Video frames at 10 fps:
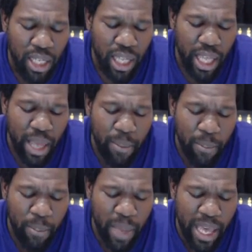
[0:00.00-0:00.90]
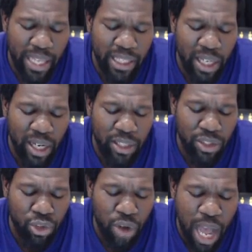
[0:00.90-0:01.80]
and Magyar
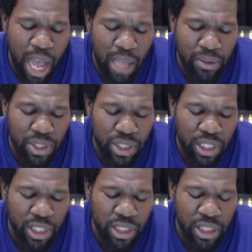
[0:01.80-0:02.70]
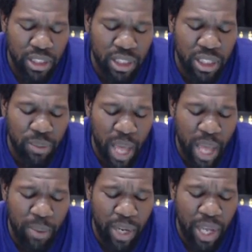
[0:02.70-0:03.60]
tribes than to the seed of
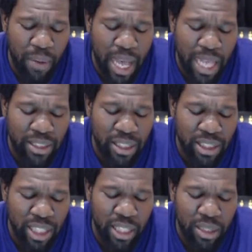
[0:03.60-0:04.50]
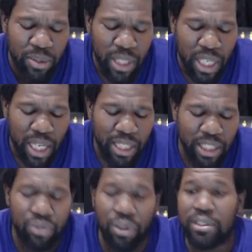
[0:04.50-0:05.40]
Abraham, Isaac, and Jacob. And
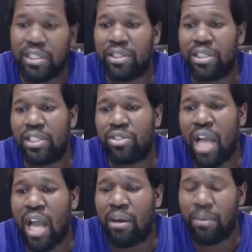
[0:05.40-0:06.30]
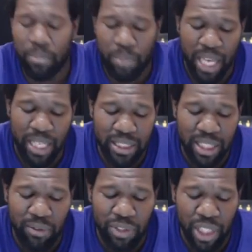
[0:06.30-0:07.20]
this from the 13th tribe, page
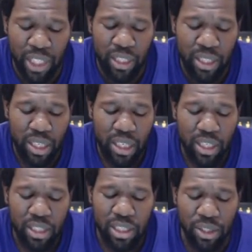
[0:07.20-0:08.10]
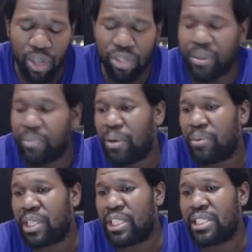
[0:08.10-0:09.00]
17. So those people over
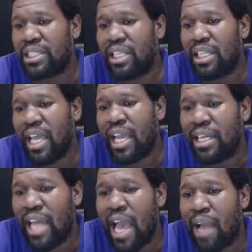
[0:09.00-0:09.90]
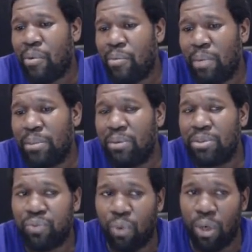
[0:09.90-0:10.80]
there that's in the land now, remember, they was
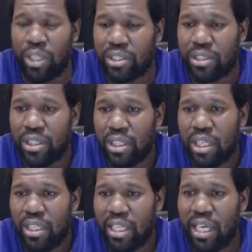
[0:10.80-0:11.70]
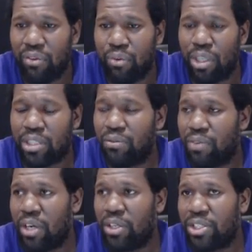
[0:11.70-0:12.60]
forced. They had a forced
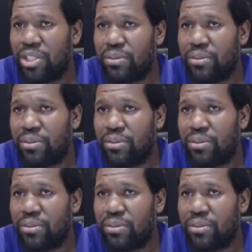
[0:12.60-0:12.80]
conversion.